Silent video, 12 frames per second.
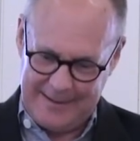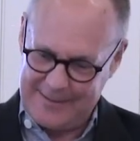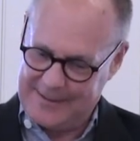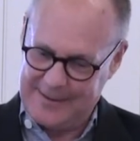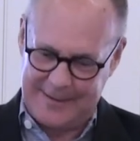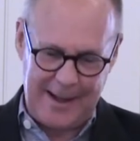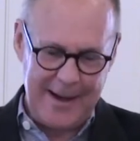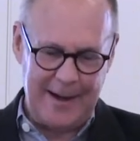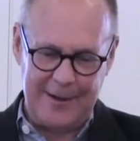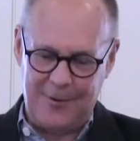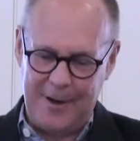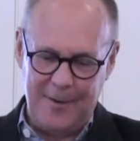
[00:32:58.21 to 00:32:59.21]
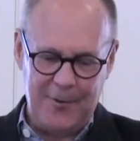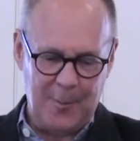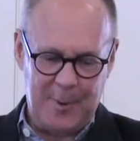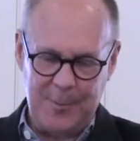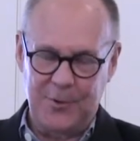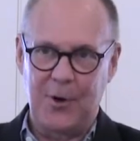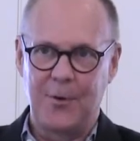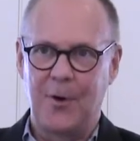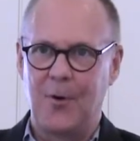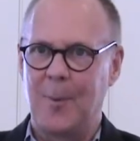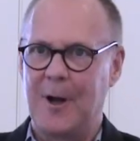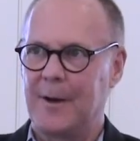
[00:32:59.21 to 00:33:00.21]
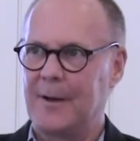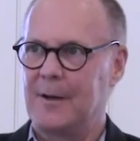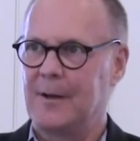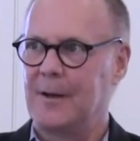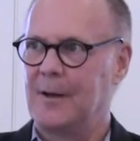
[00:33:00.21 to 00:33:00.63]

There's this thing in Granville. People don't know about it.